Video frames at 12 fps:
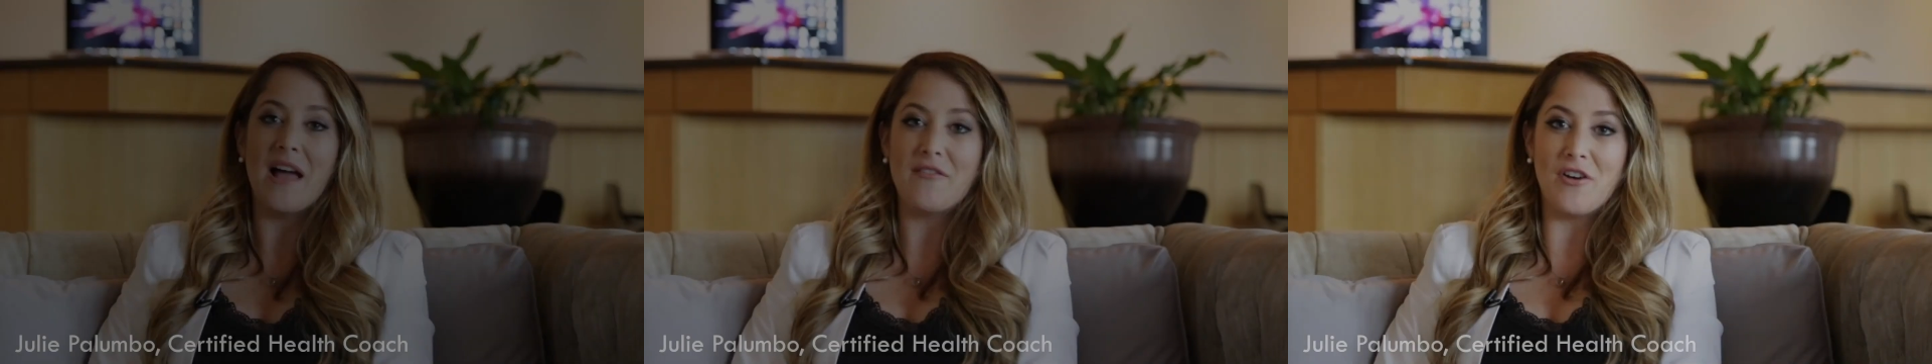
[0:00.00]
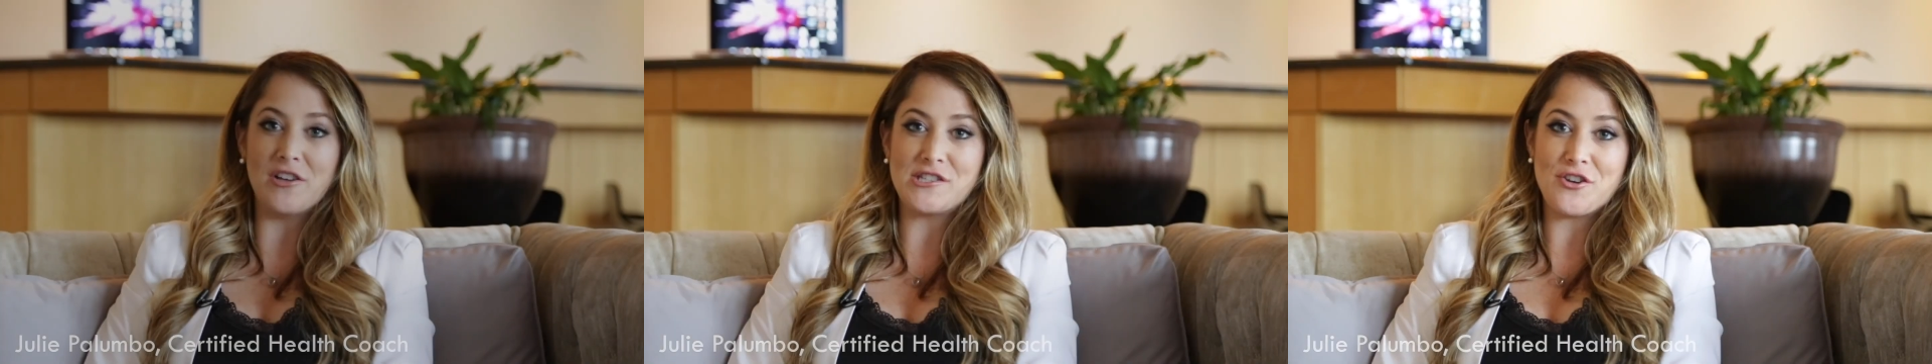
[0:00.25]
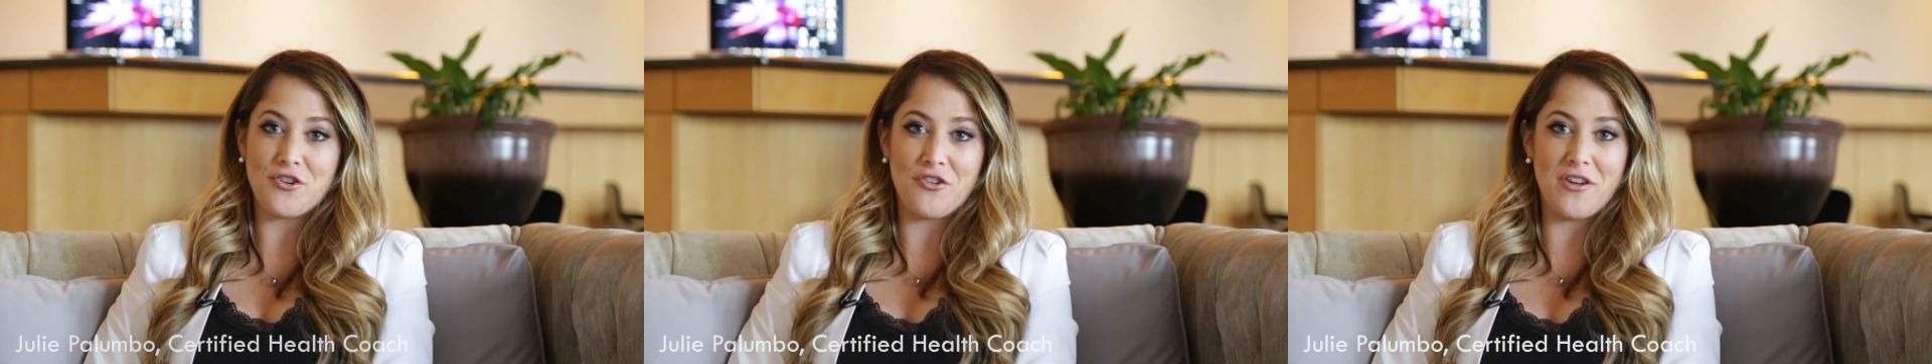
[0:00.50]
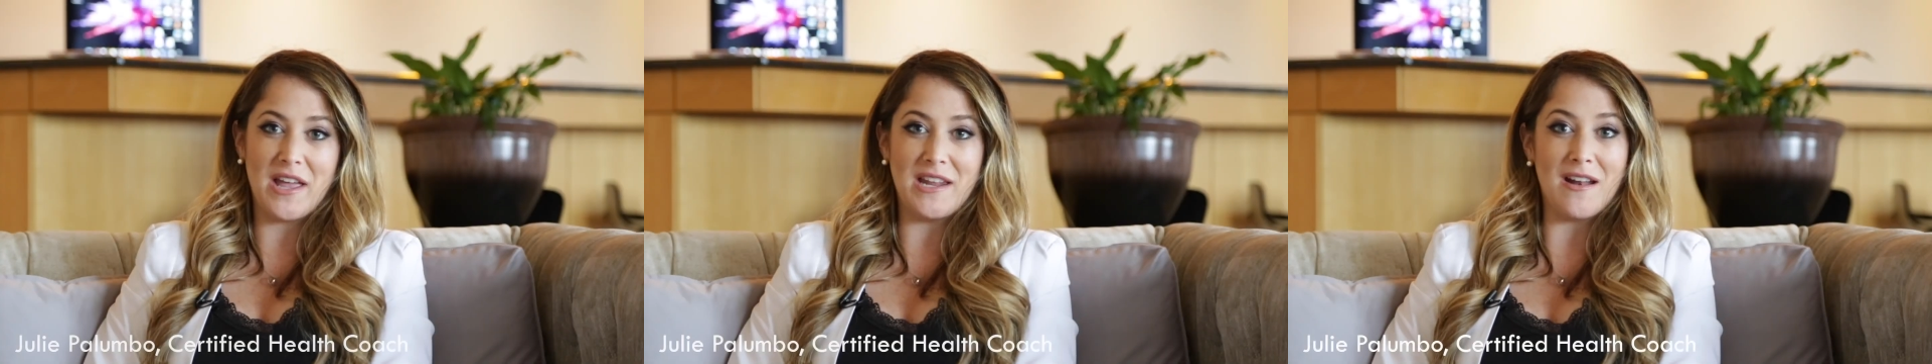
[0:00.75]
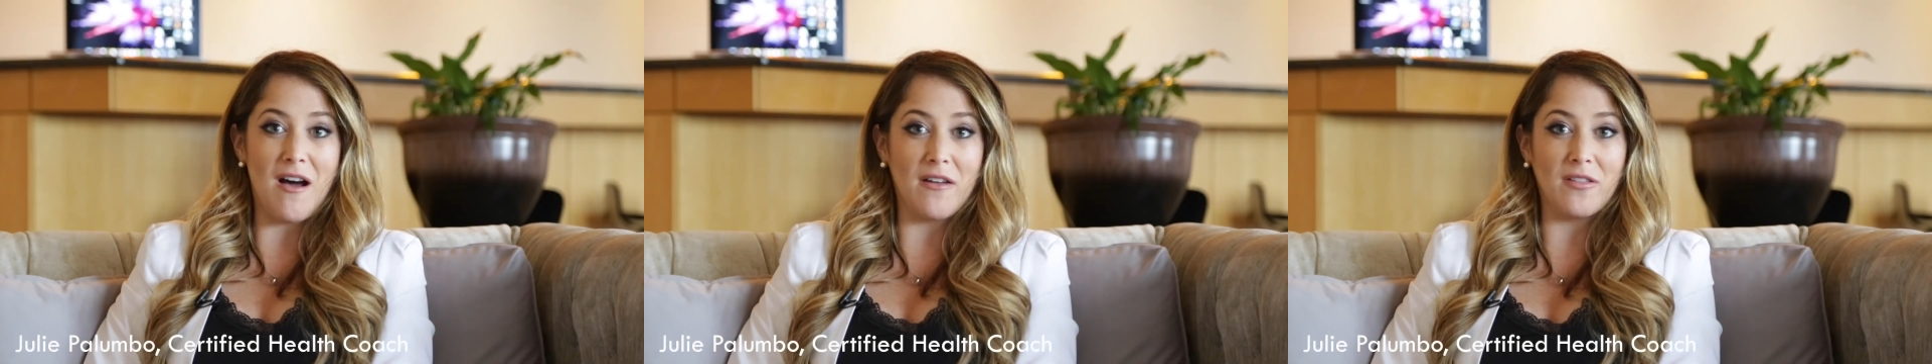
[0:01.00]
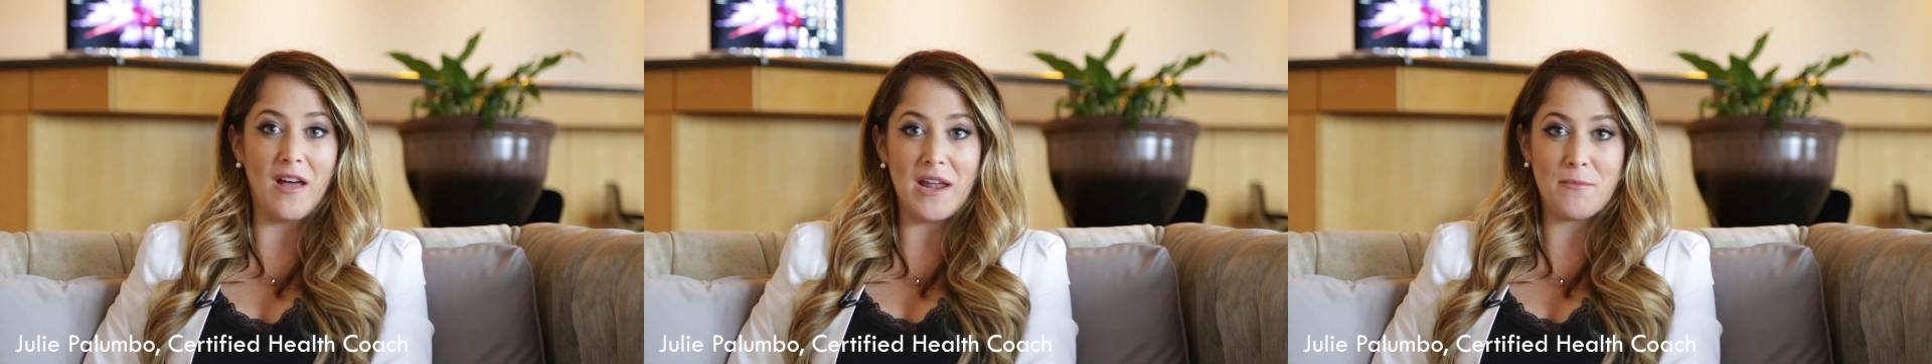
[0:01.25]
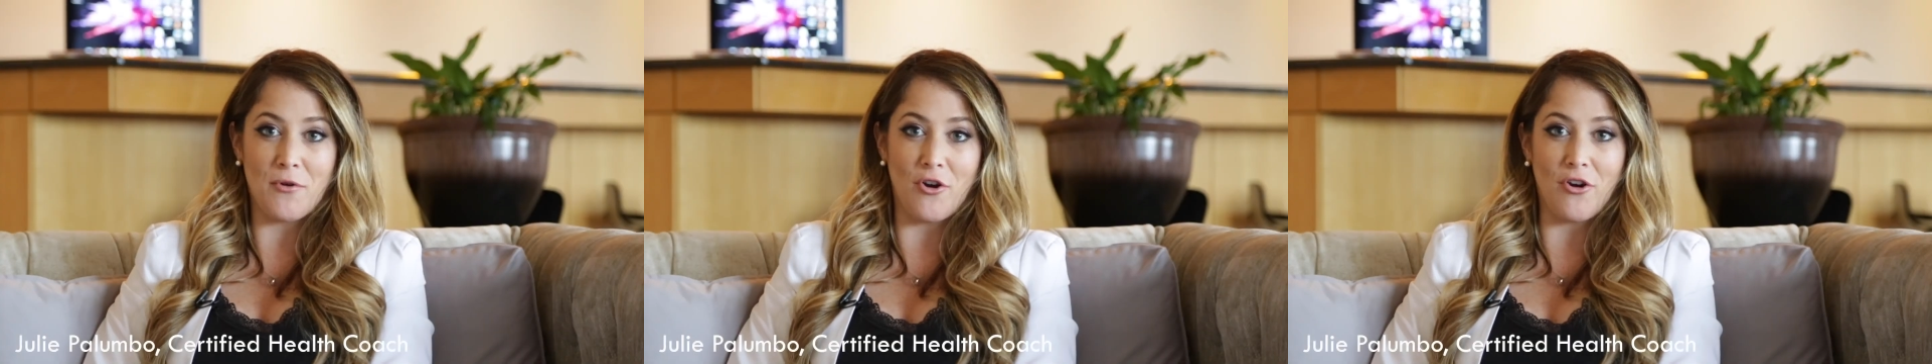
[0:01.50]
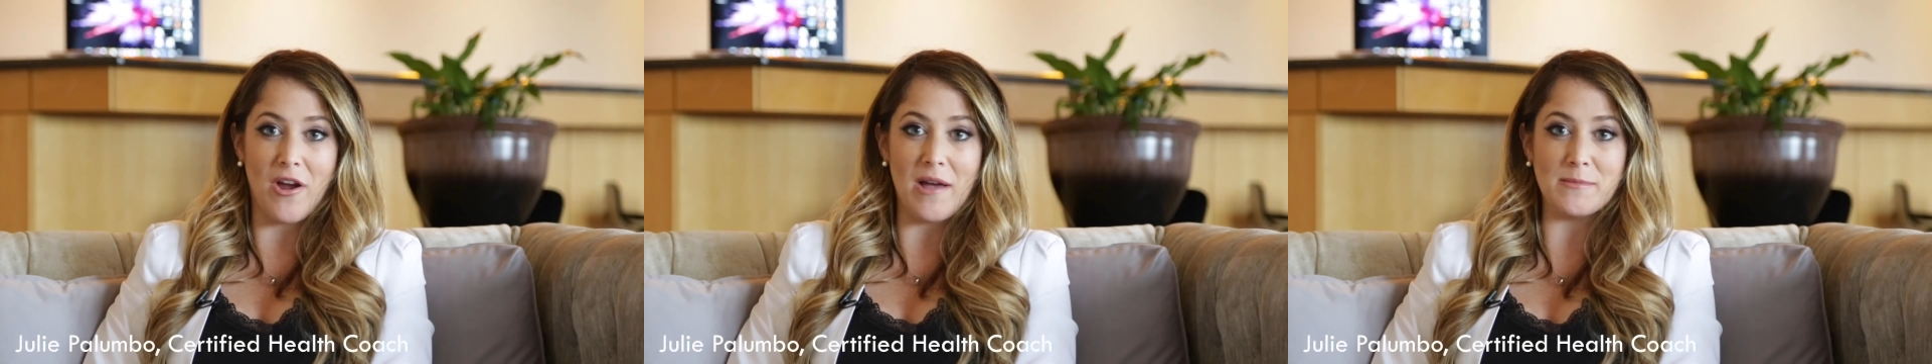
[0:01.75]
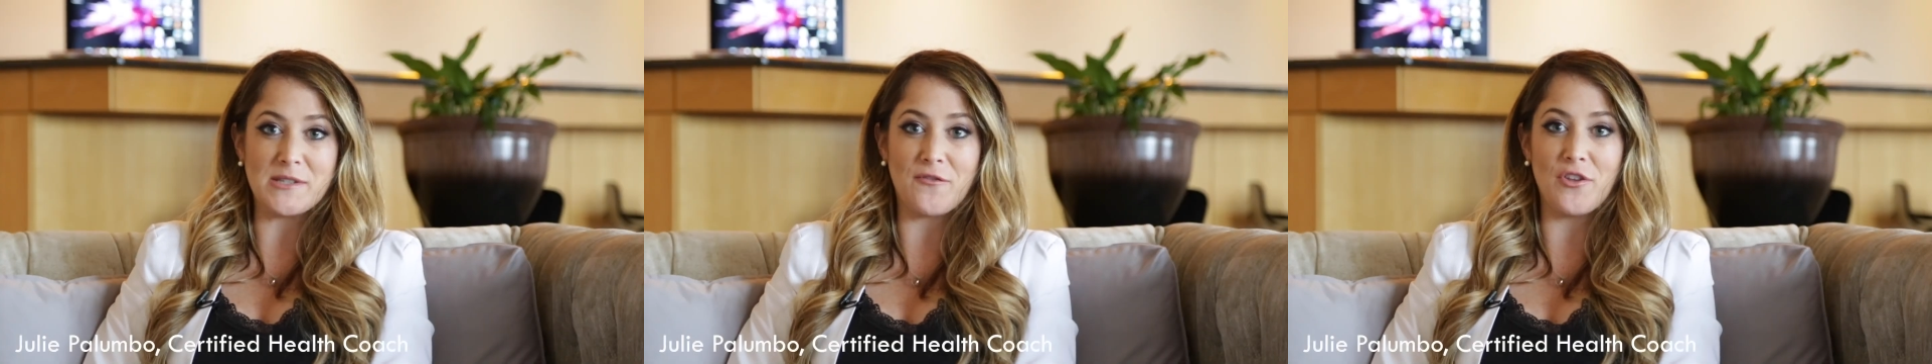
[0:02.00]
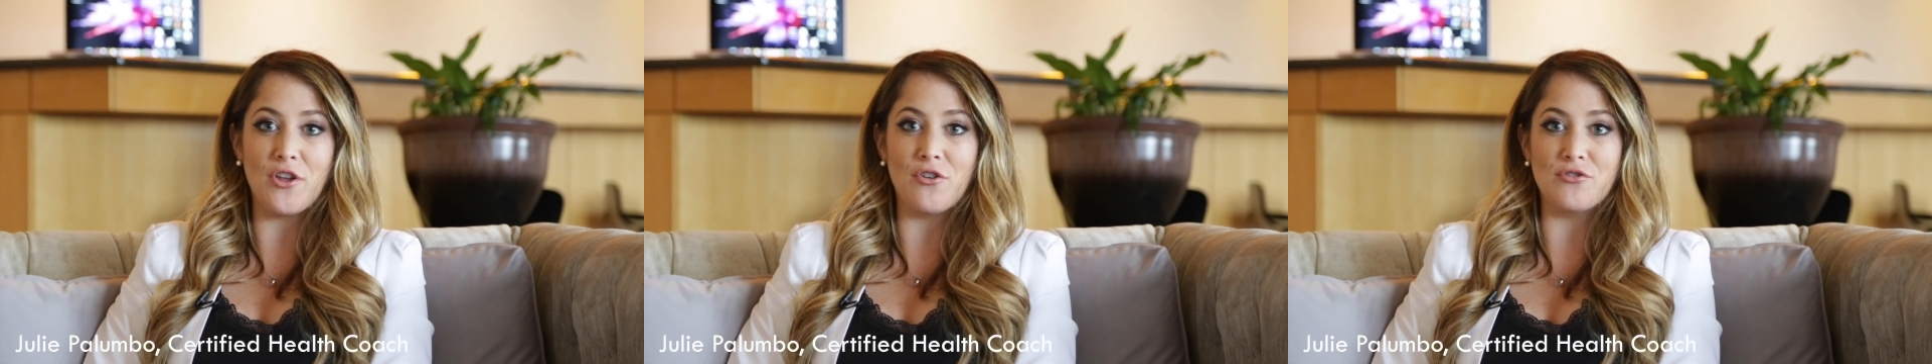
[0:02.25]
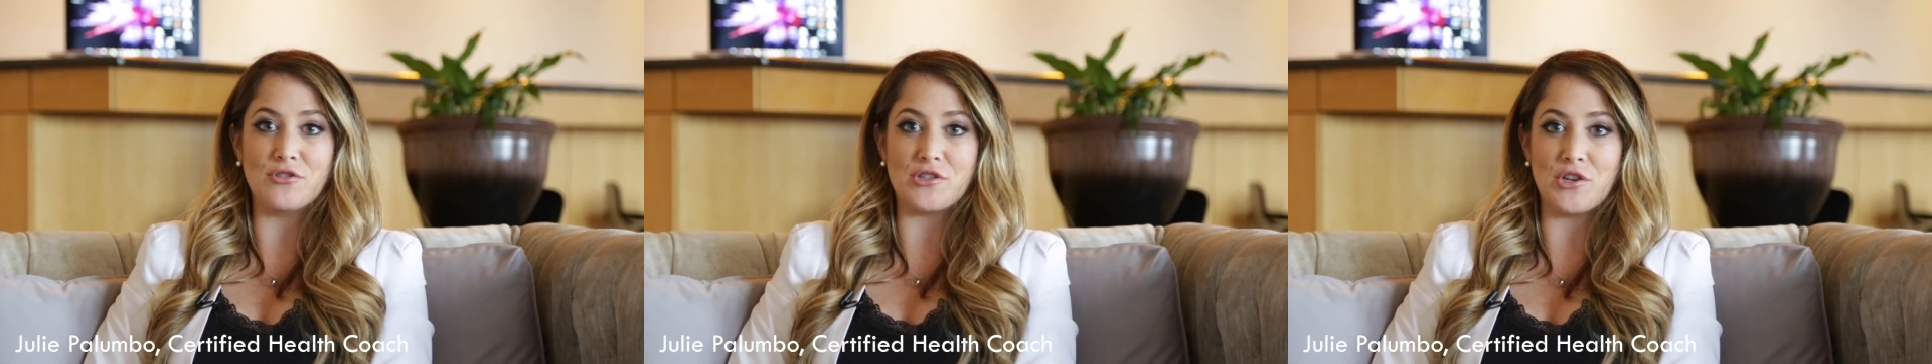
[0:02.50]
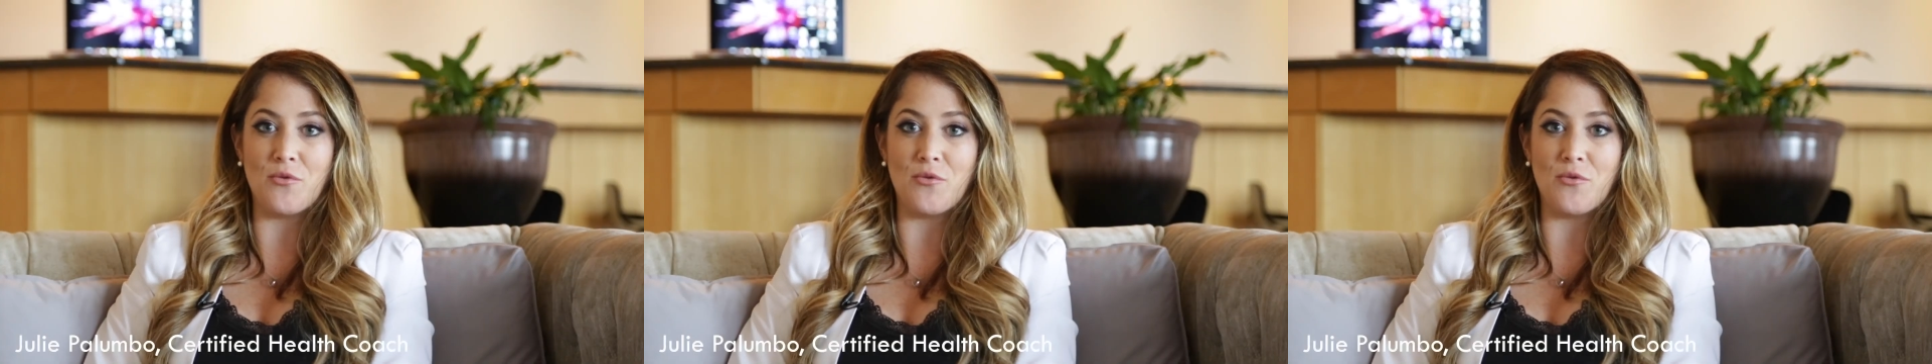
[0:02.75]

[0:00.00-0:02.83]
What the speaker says: I've also created online programs for those